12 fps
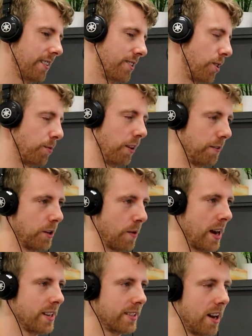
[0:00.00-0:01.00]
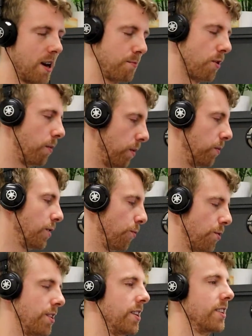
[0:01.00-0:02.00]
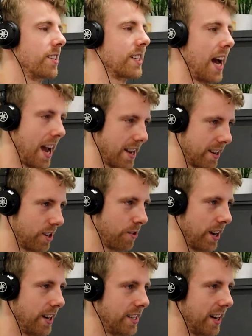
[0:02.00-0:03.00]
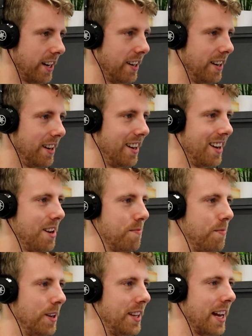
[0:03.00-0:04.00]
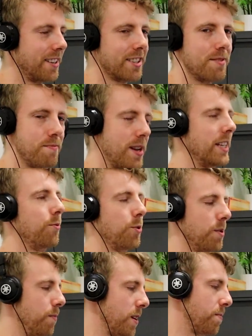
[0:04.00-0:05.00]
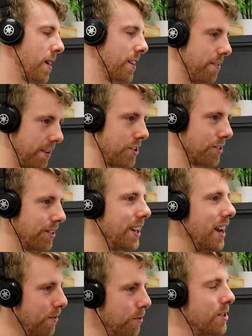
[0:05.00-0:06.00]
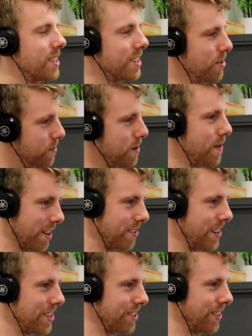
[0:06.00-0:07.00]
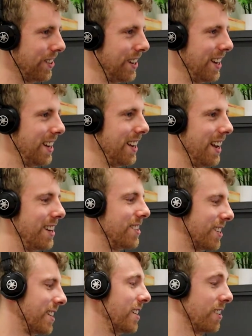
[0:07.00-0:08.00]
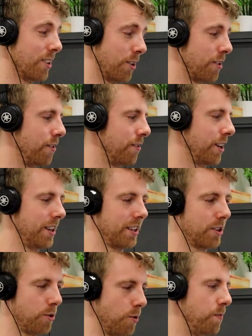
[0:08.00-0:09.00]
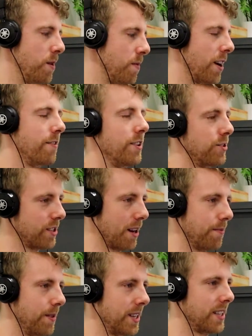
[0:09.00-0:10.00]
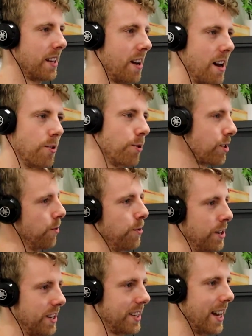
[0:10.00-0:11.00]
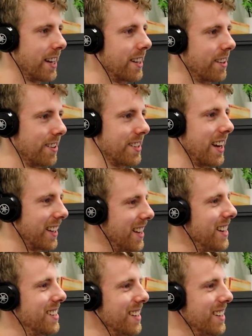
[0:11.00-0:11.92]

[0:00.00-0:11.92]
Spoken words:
stopped lifting weights, I probably wouldn't take creatine. But that doesn't mean it wouldn't be beneficial. It would still be beneficial. It's just there's a lot of could be beneficial supplements that I also wouldn't take, because like this.